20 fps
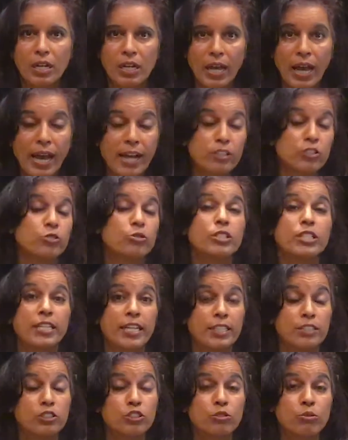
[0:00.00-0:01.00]
actually
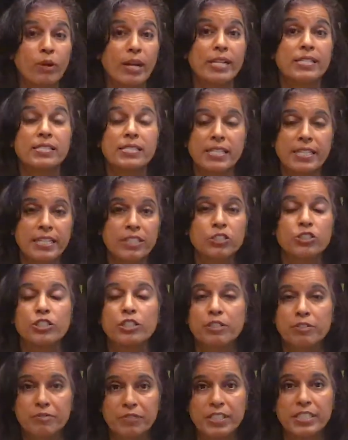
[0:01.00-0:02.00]
address each
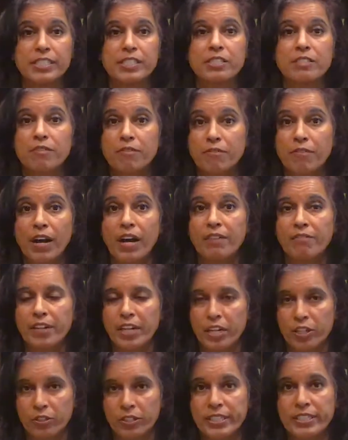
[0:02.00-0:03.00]
of these 5
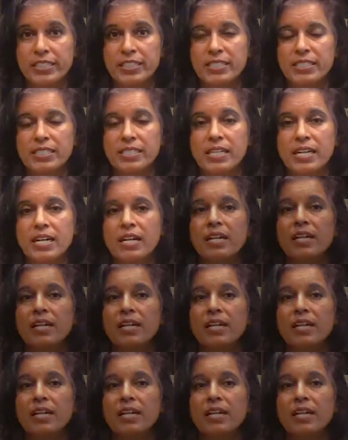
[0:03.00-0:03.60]
areas.